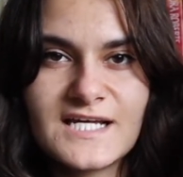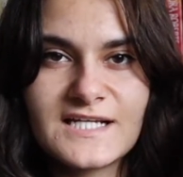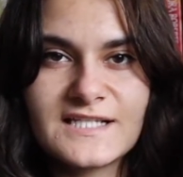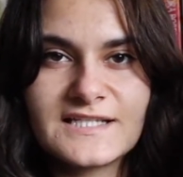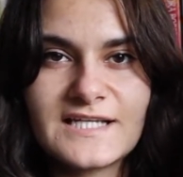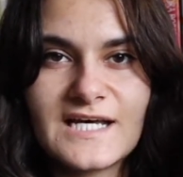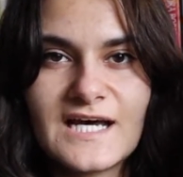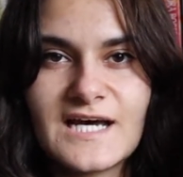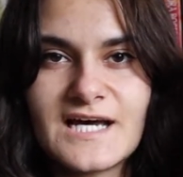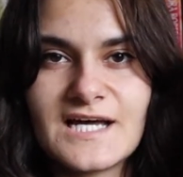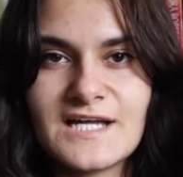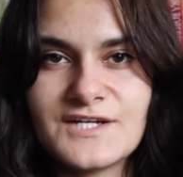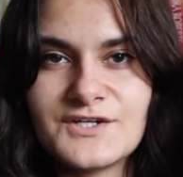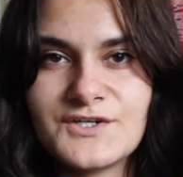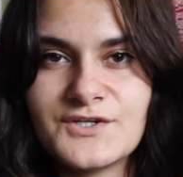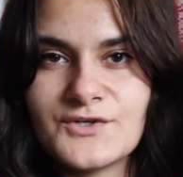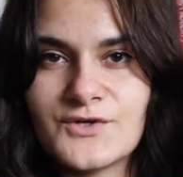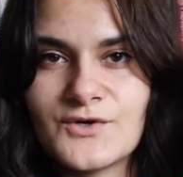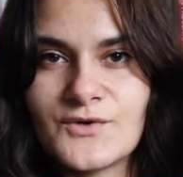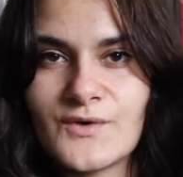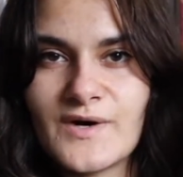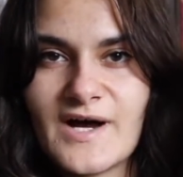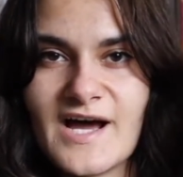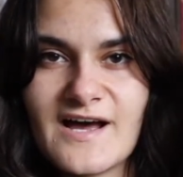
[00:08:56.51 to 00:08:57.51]
that
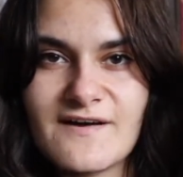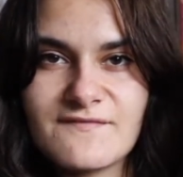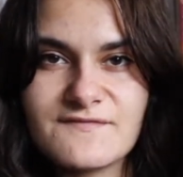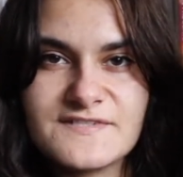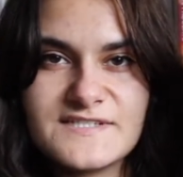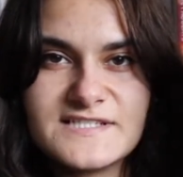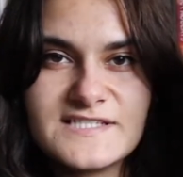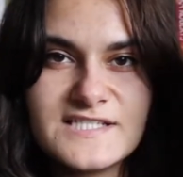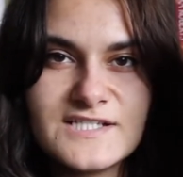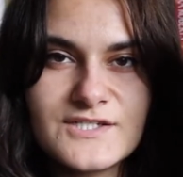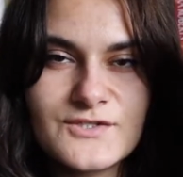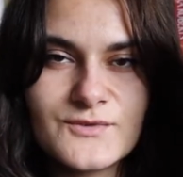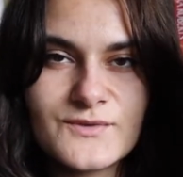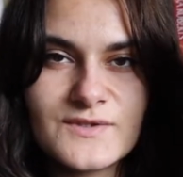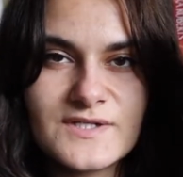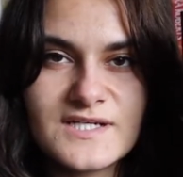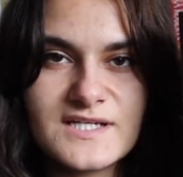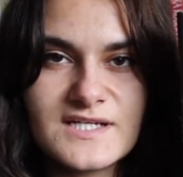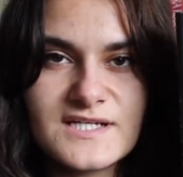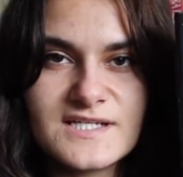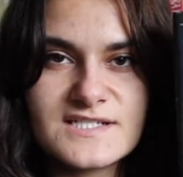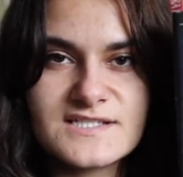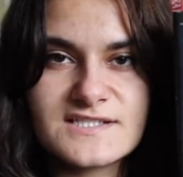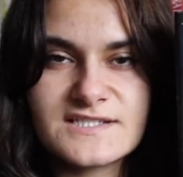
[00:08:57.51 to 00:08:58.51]
have
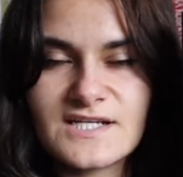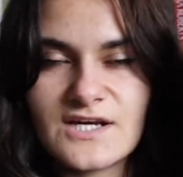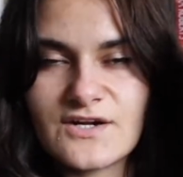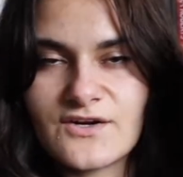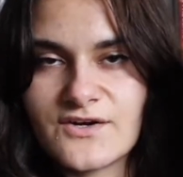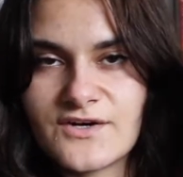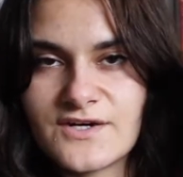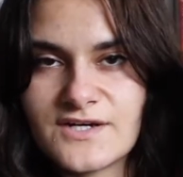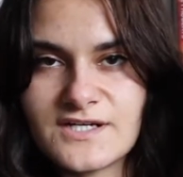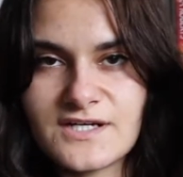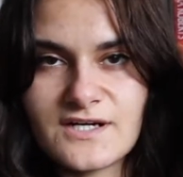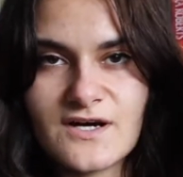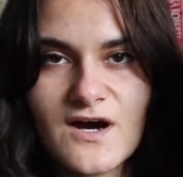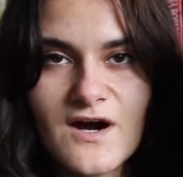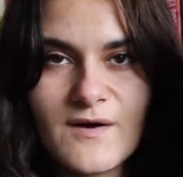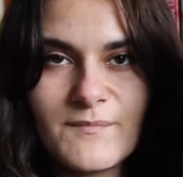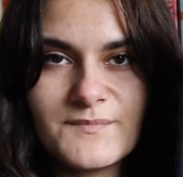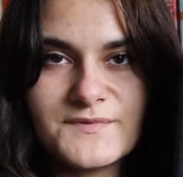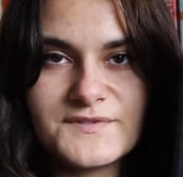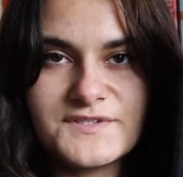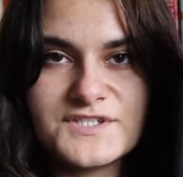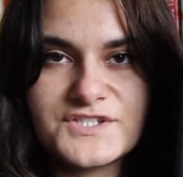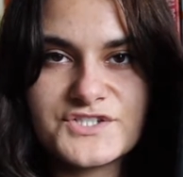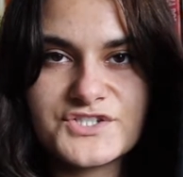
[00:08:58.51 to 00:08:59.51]
secrets, that are in
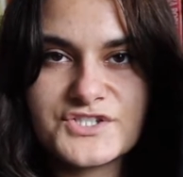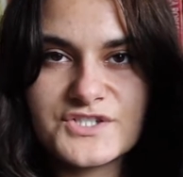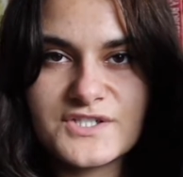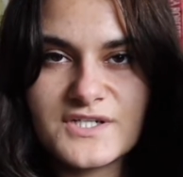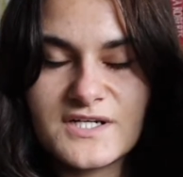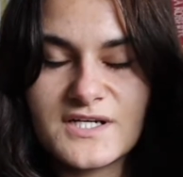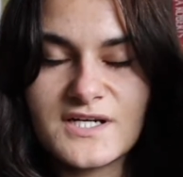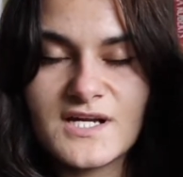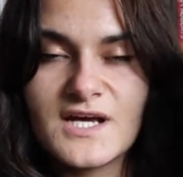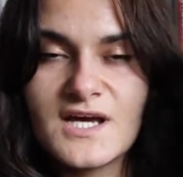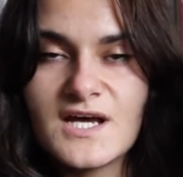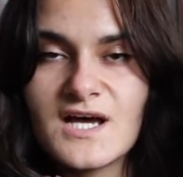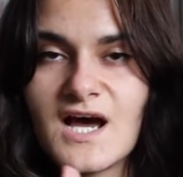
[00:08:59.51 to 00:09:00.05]
competition.